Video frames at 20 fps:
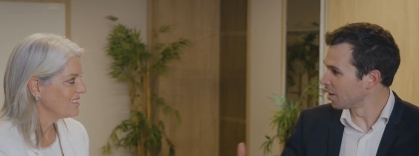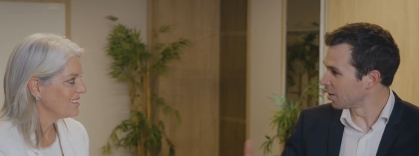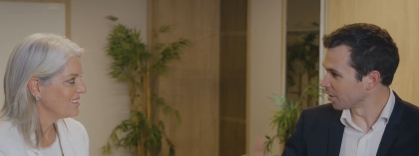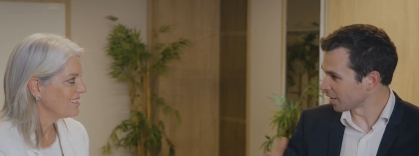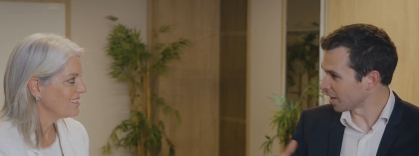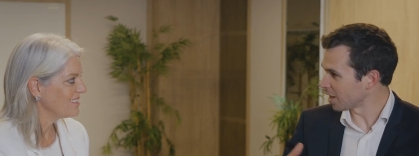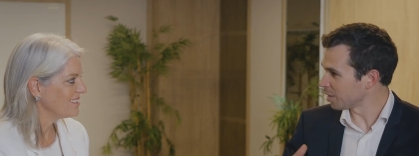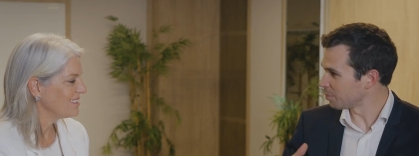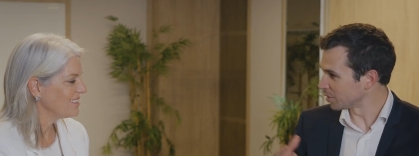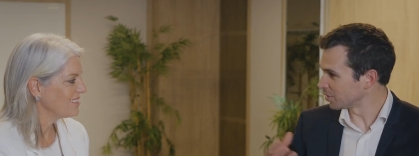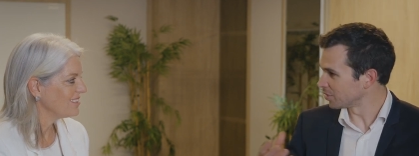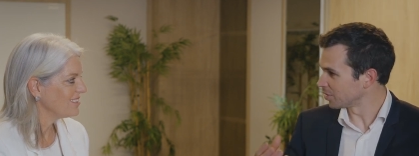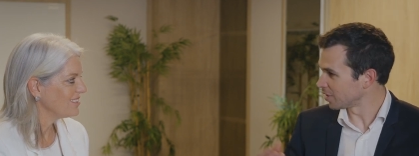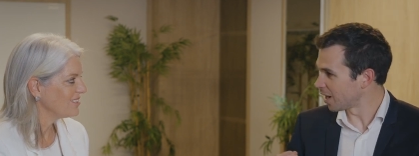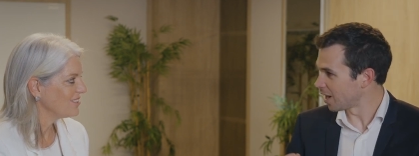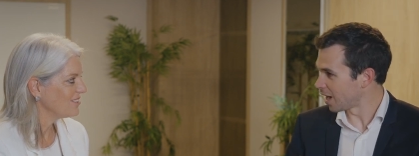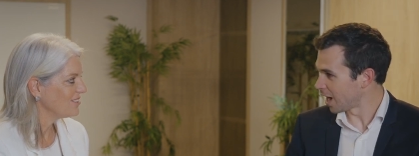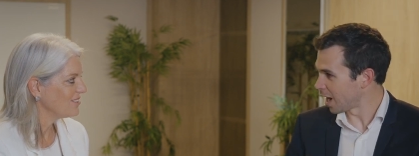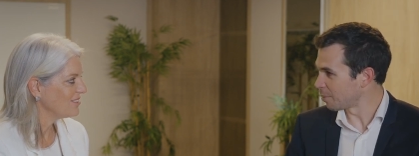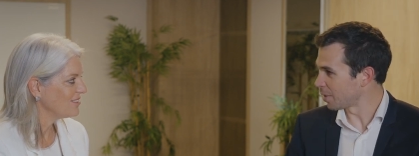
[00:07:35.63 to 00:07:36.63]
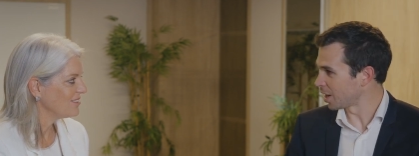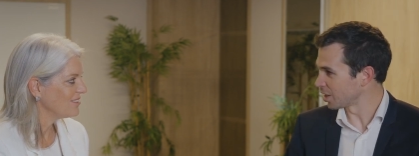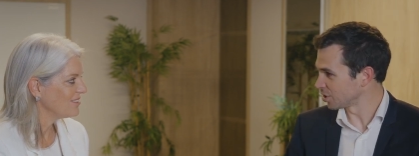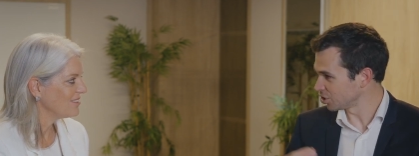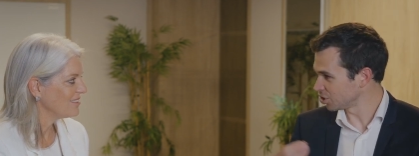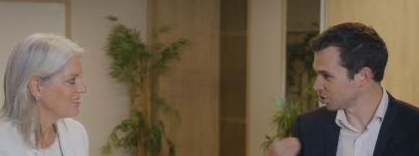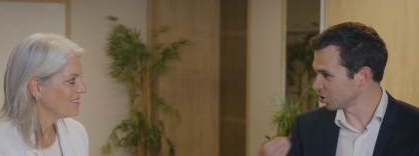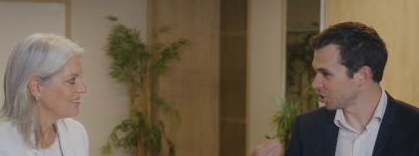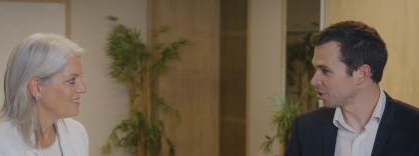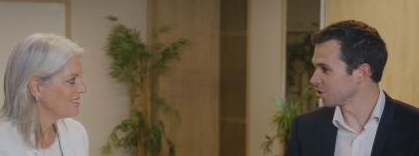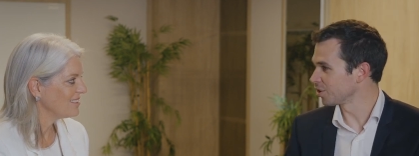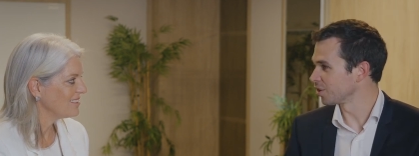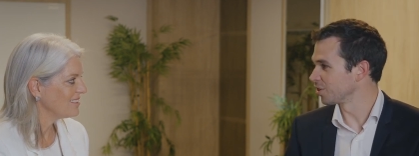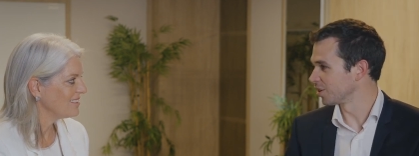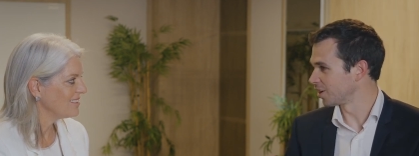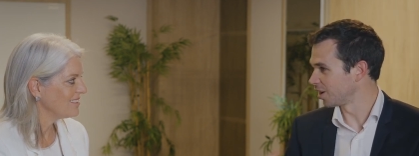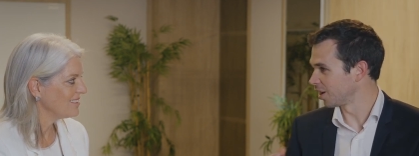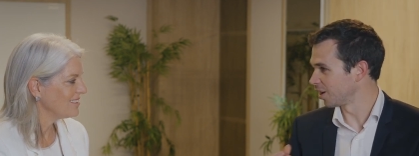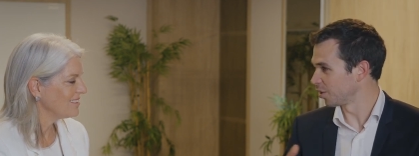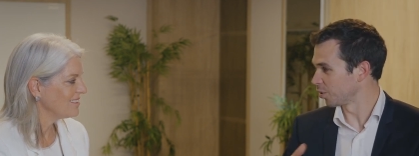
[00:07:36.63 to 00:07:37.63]
Speaker 1: okay, but am I sure
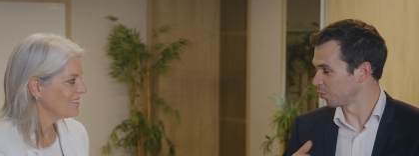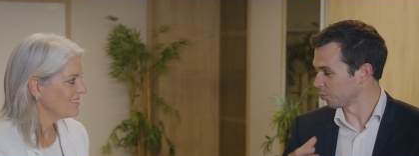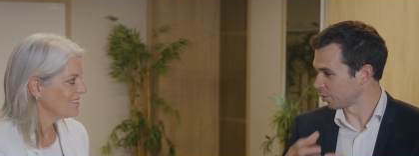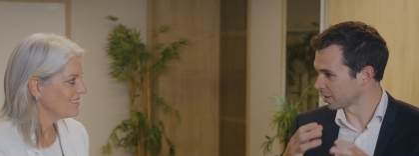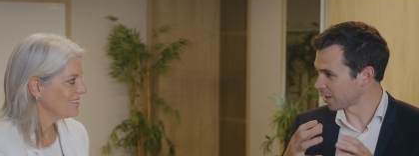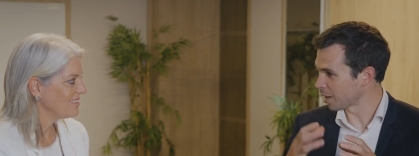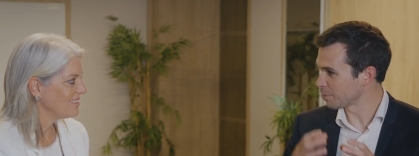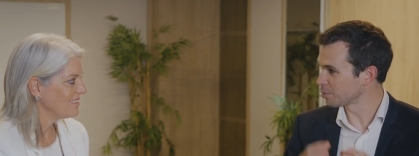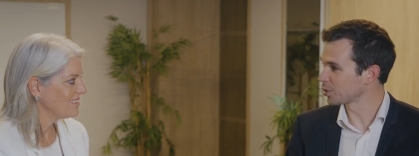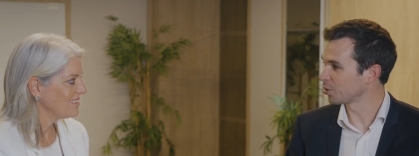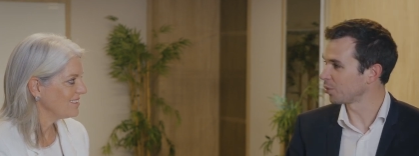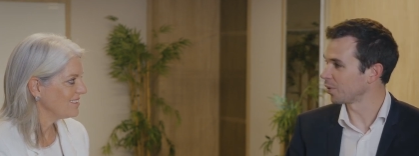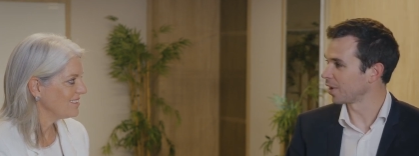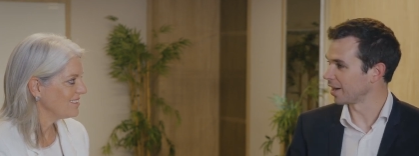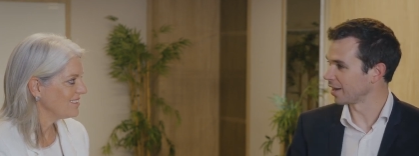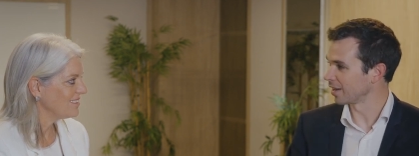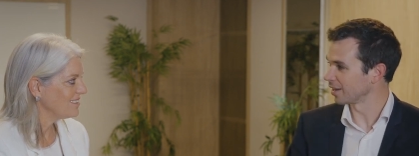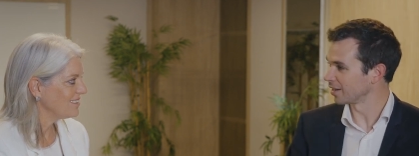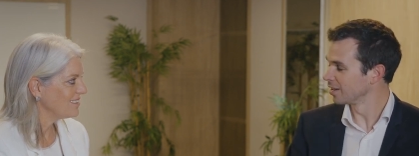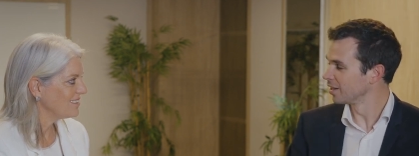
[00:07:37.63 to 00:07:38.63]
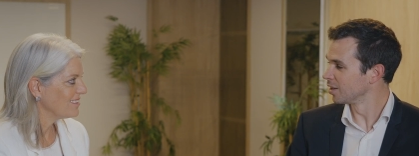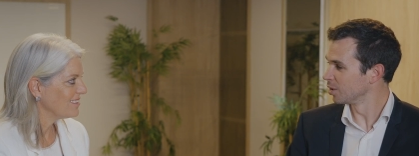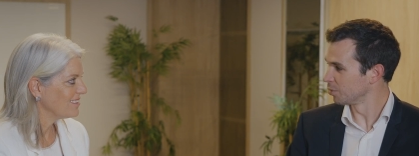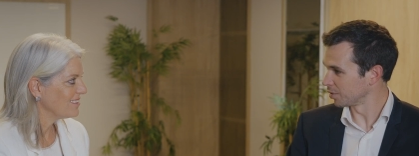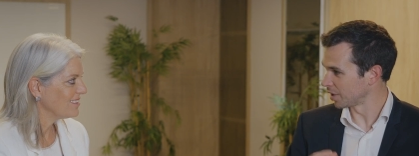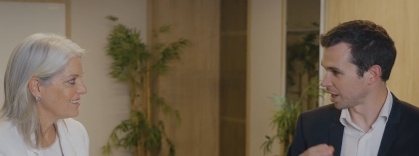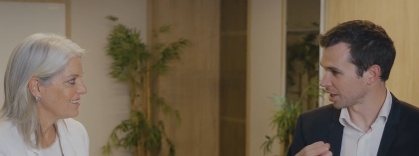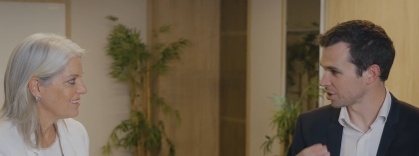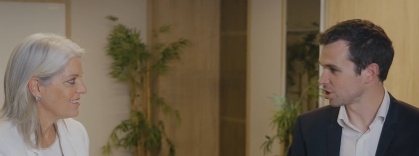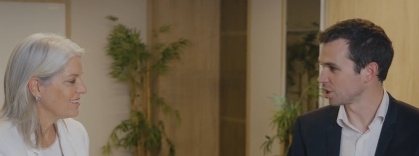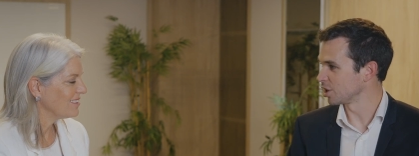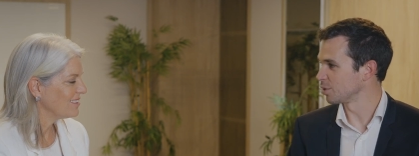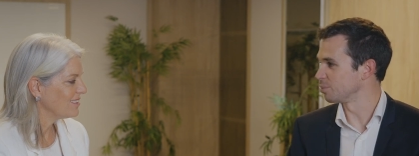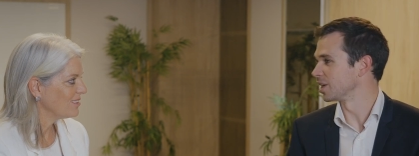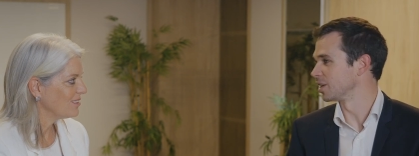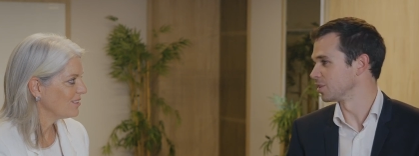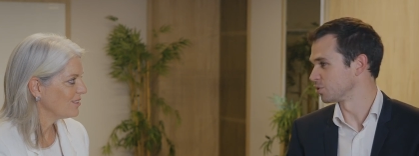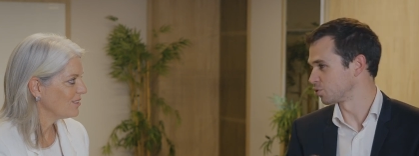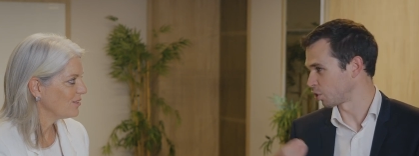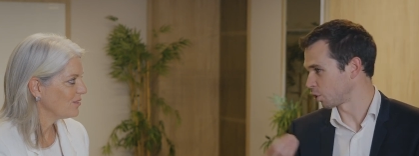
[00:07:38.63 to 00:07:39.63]
uh, what I'm creating will actually
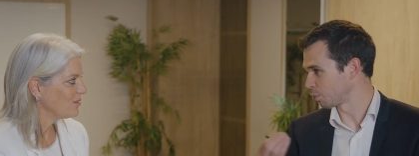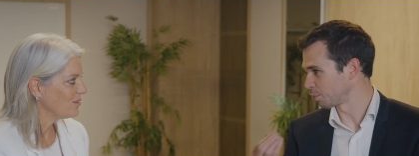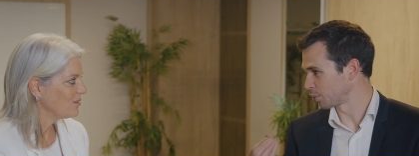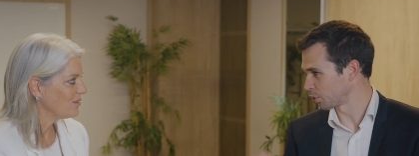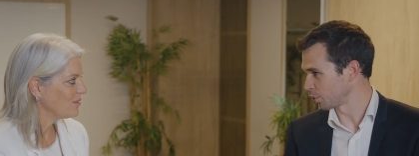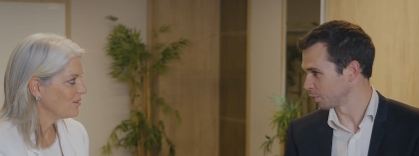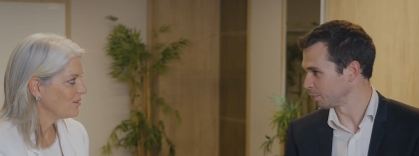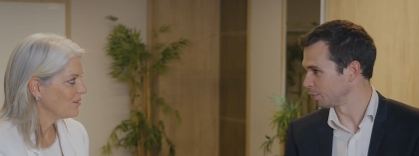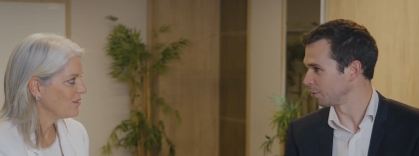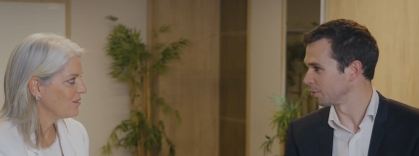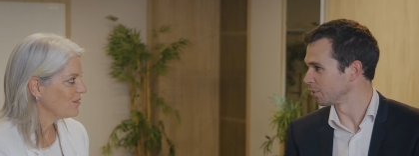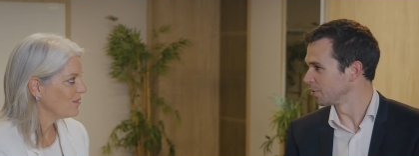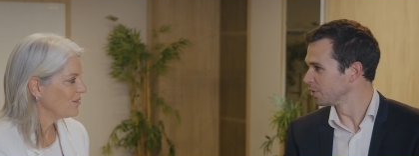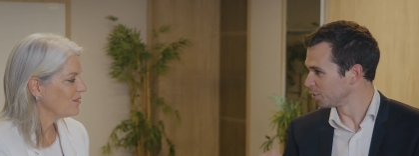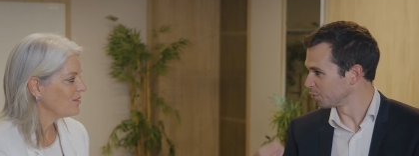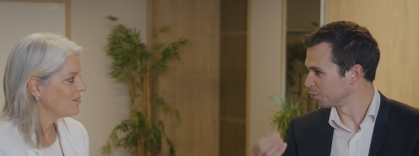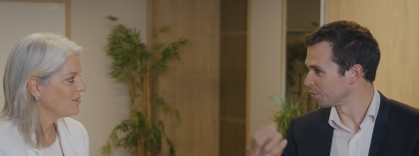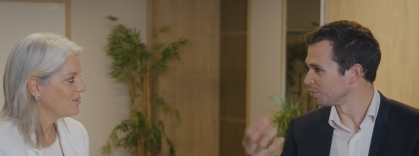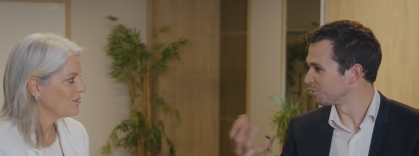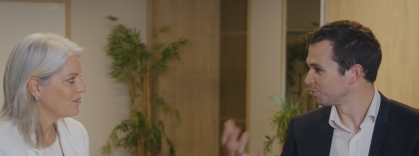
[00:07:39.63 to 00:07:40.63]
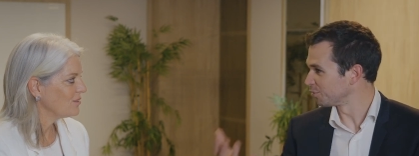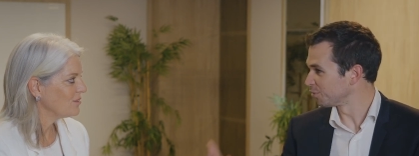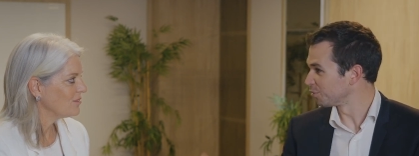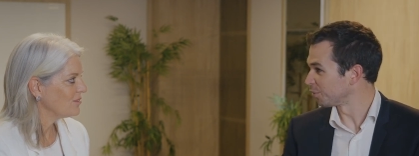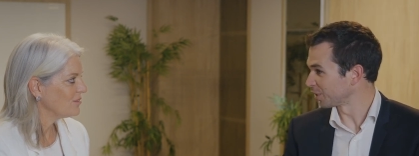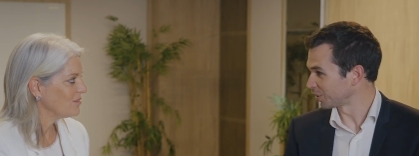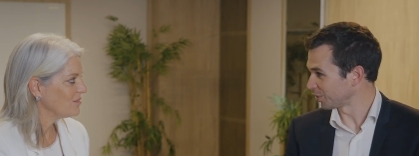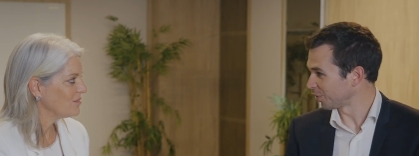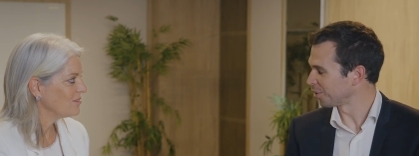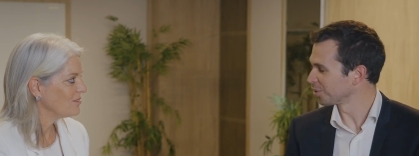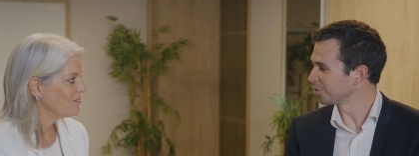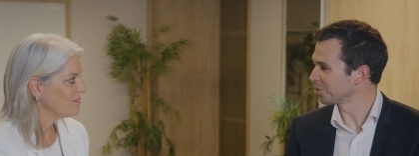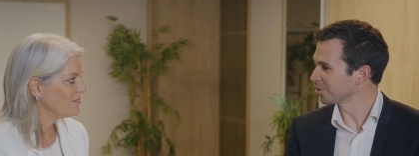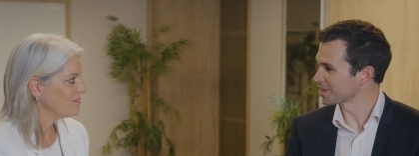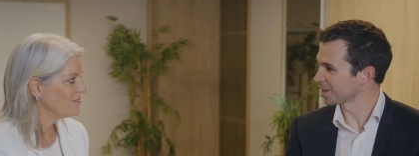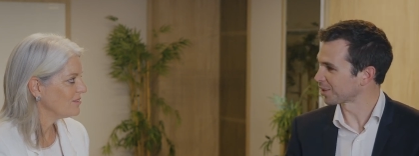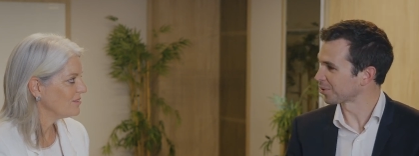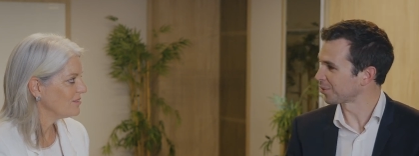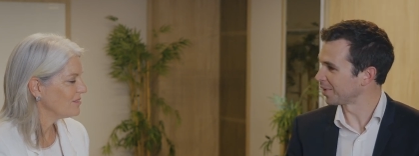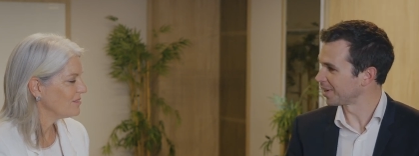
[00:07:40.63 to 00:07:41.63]
be interoperable with what
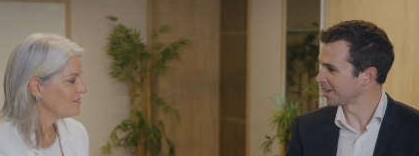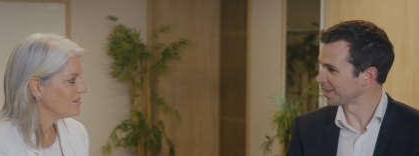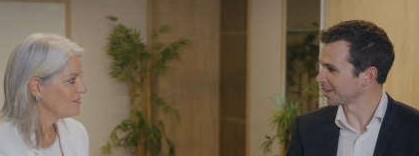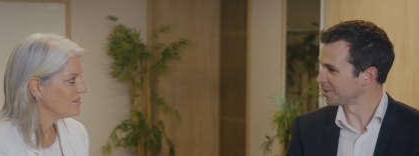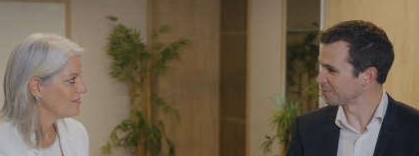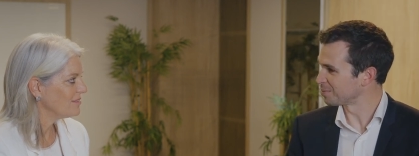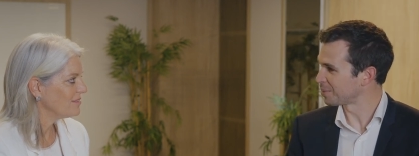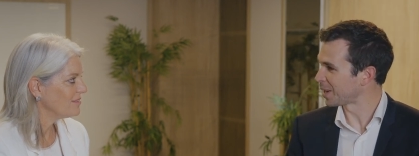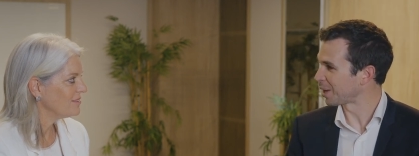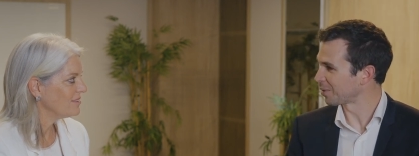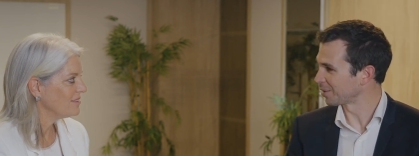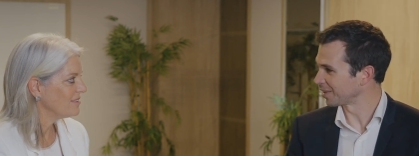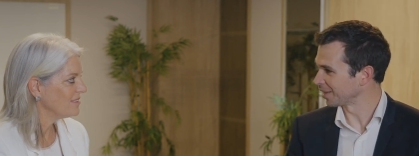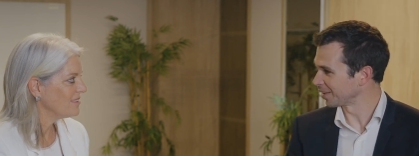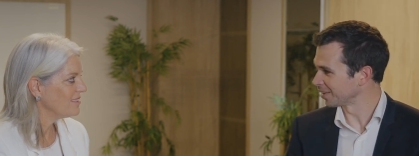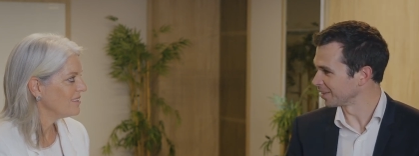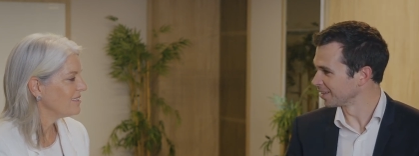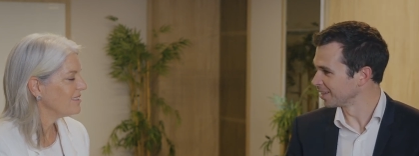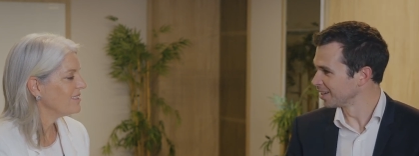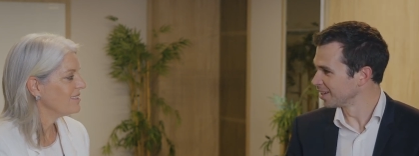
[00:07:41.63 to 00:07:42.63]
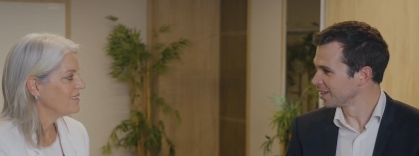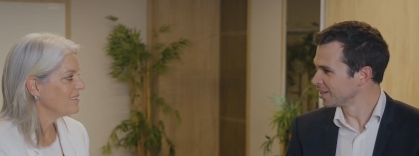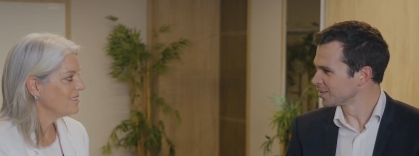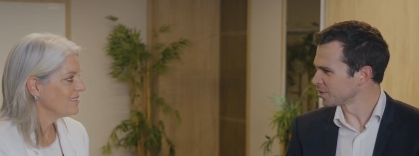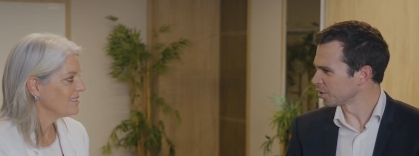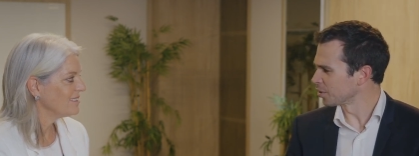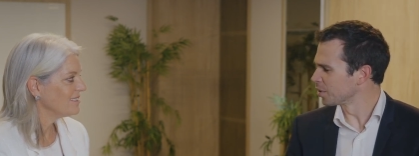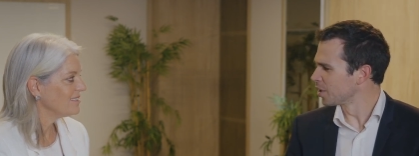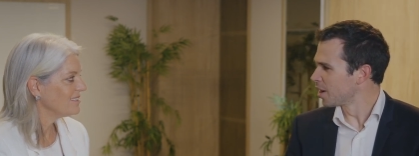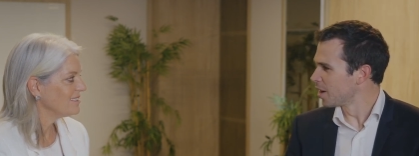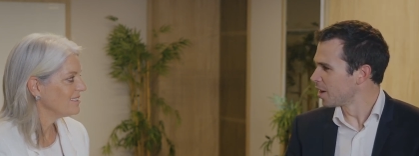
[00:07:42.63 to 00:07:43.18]
others are creating in parallel? So